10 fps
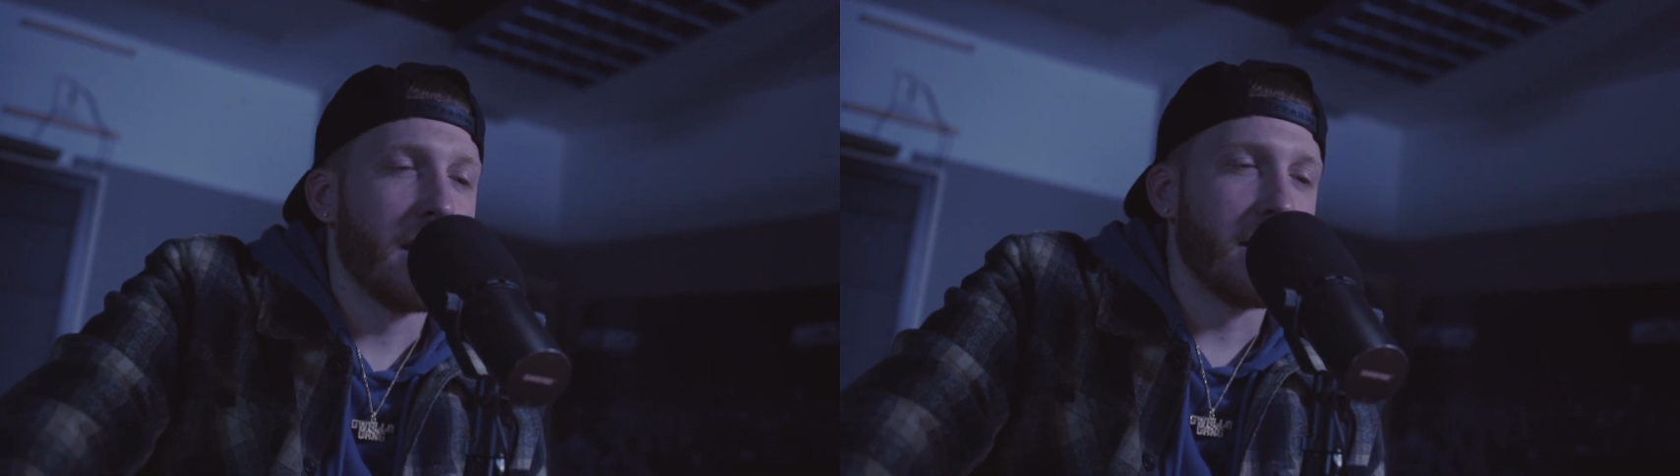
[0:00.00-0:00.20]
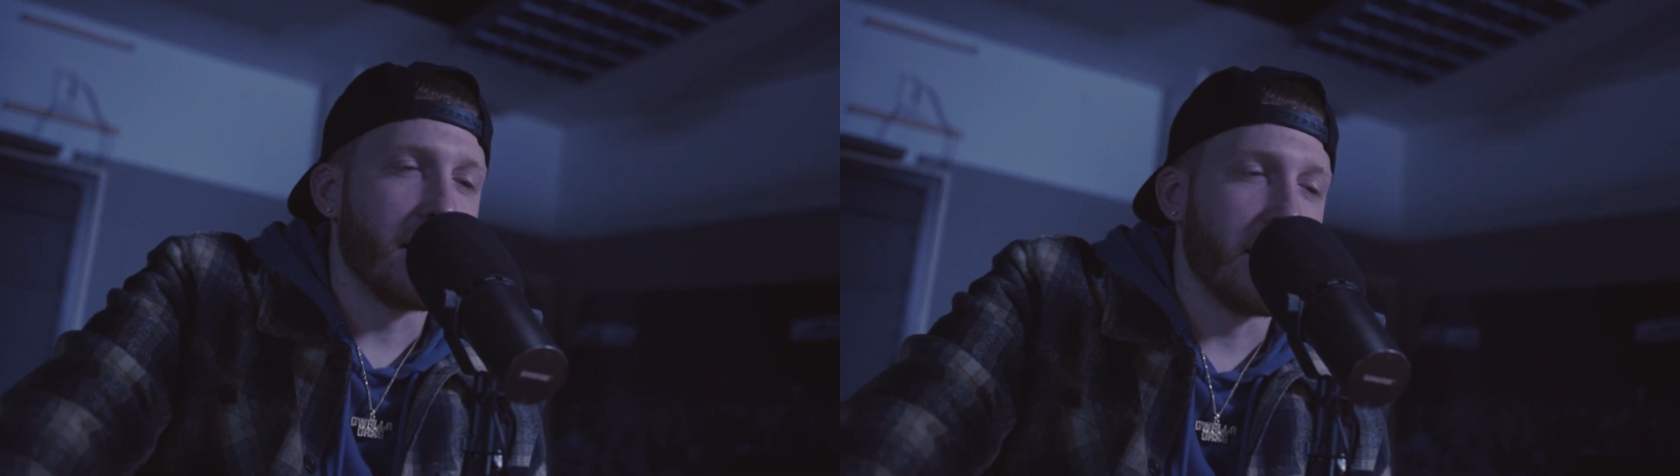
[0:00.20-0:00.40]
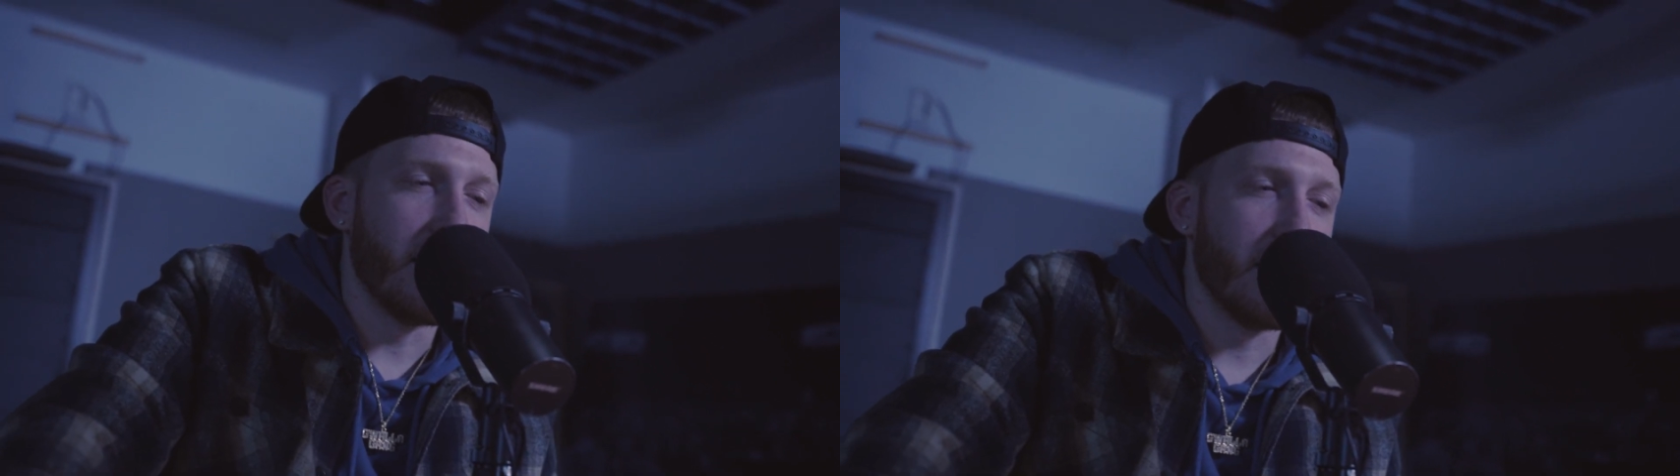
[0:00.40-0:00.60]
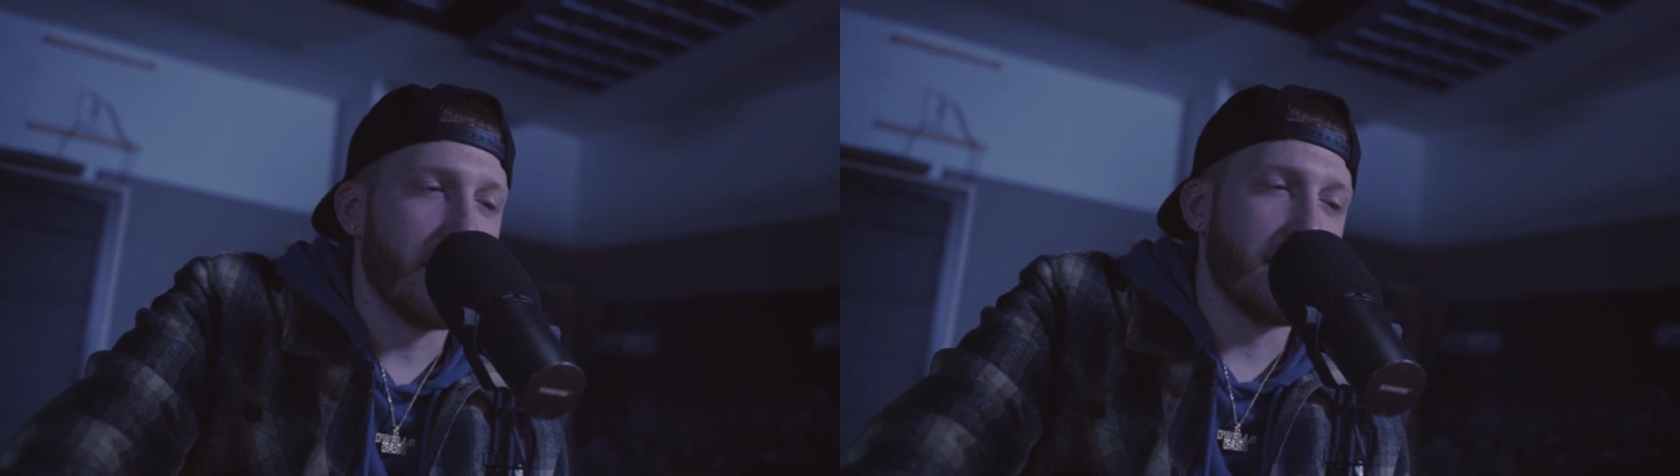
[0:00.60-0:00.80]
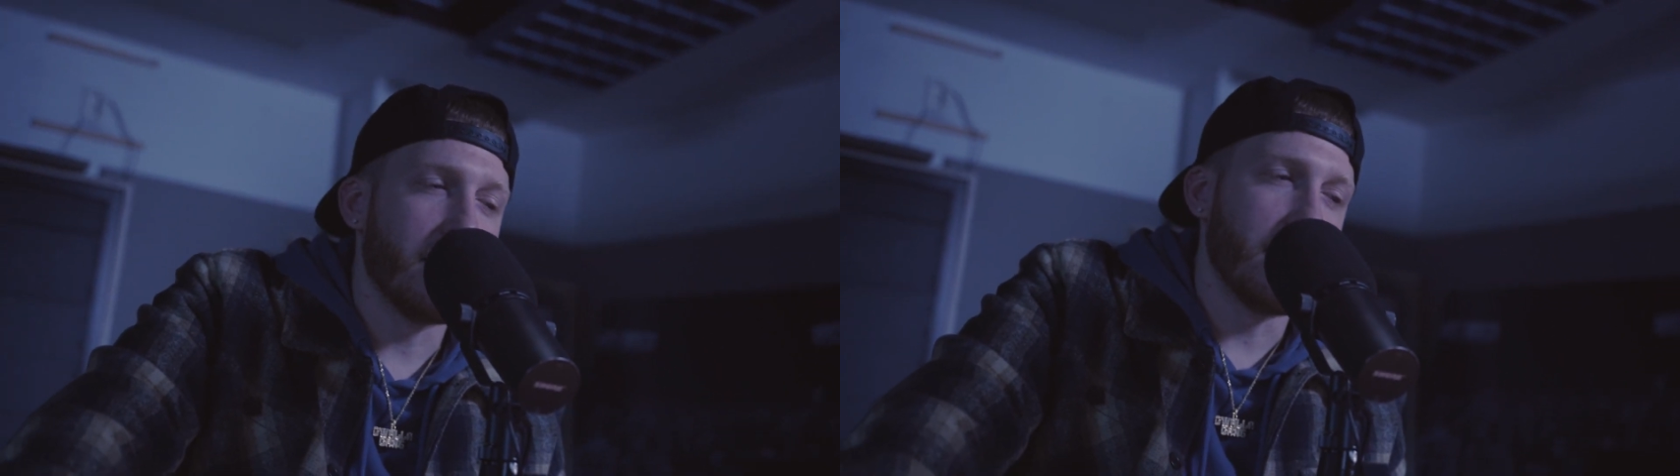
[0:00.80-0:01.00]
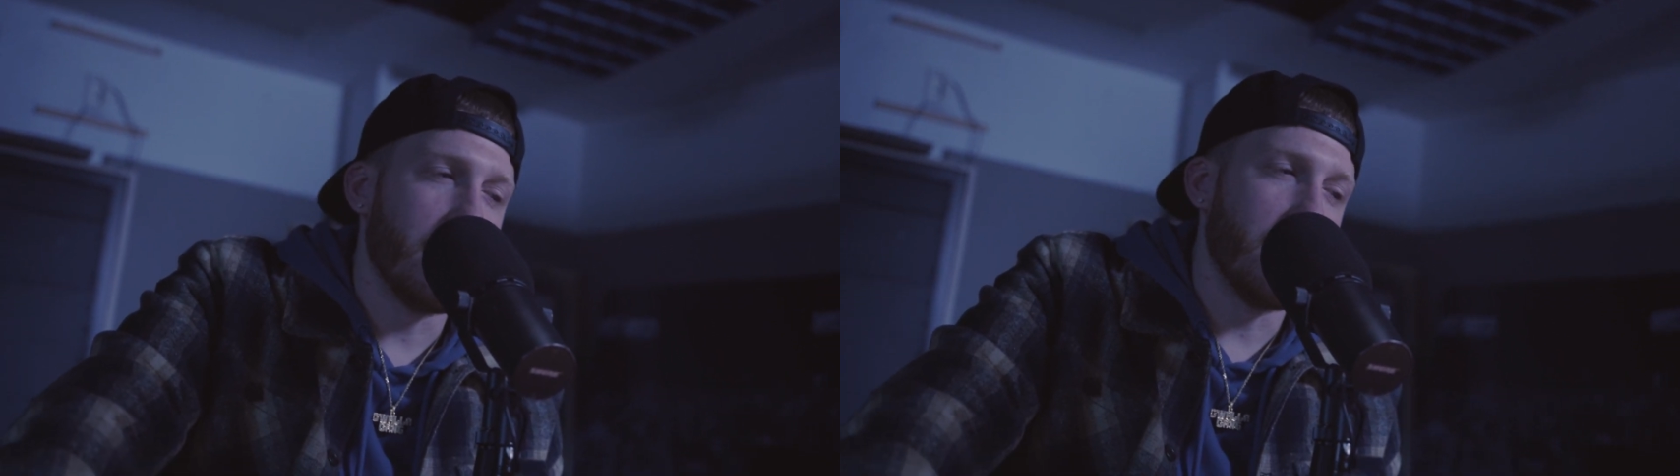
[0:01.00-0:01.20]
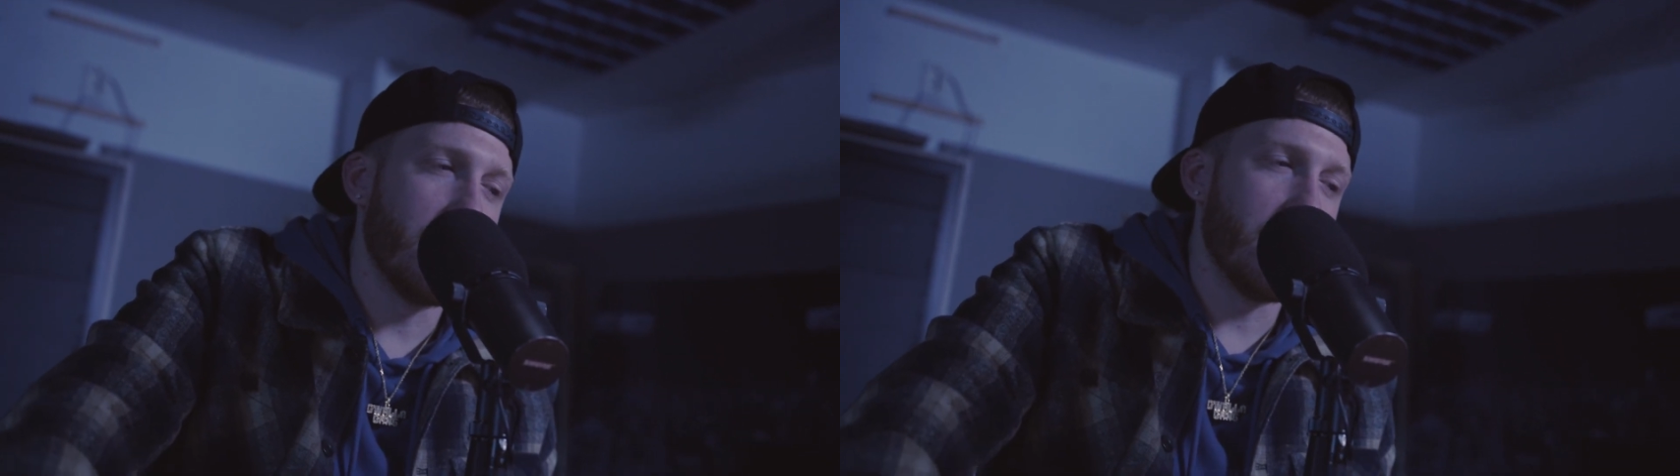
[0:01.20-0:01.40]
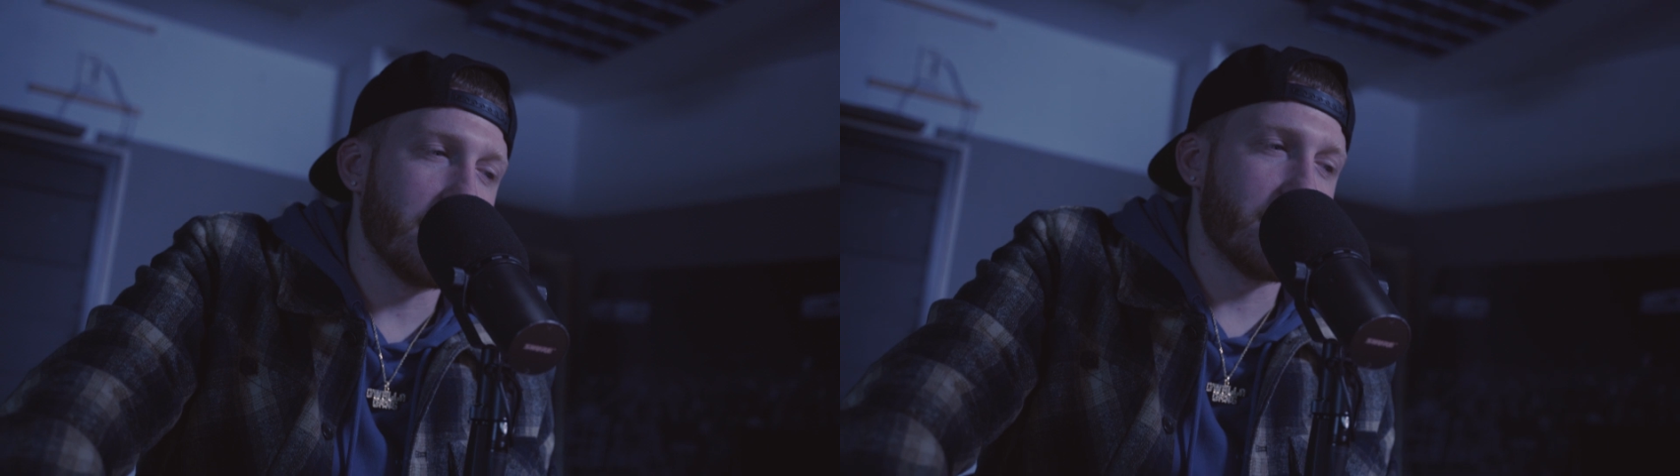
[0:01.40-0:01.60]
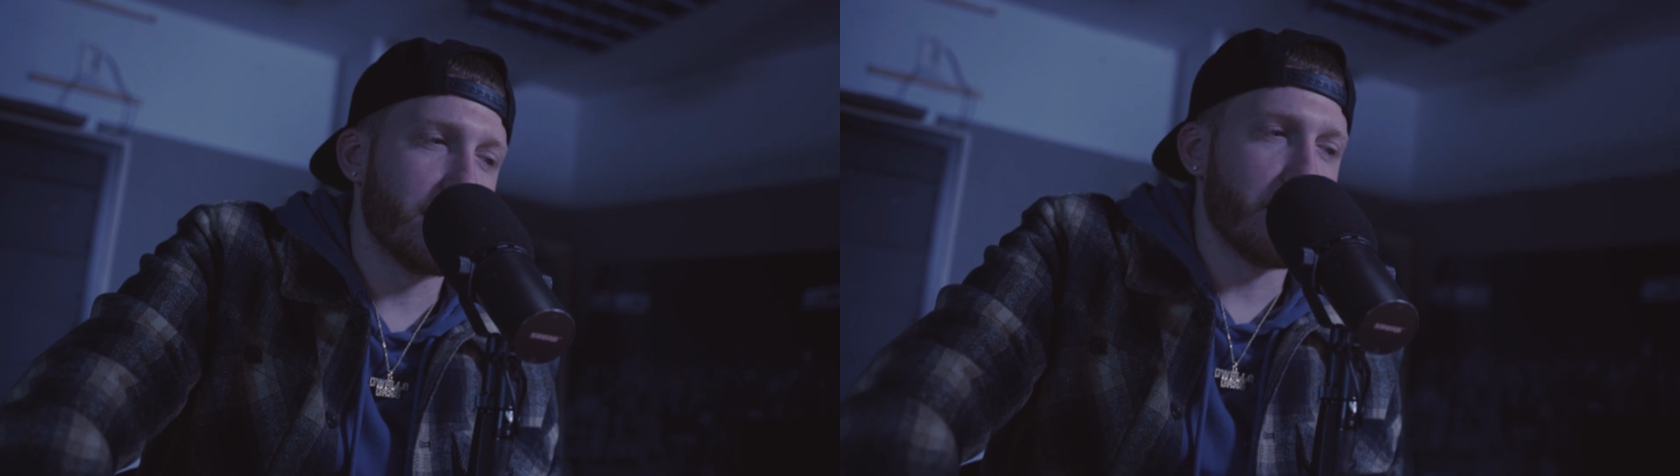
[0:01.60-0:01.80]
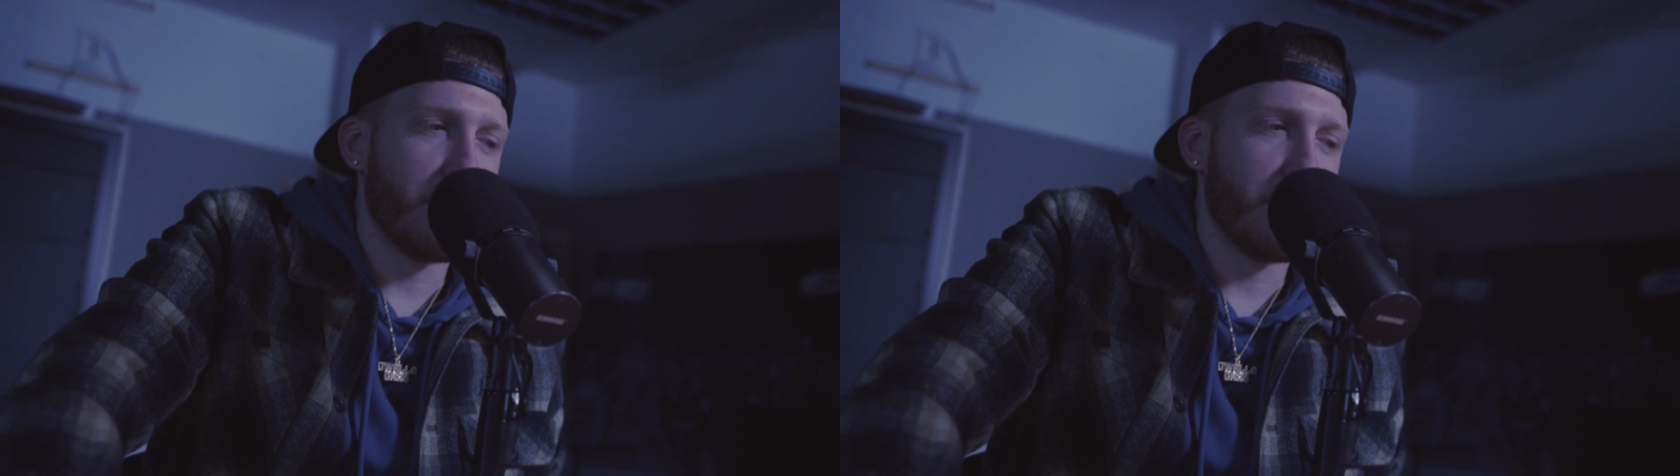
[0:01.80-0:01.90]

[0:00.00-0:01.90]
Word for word: You feel me? There it is.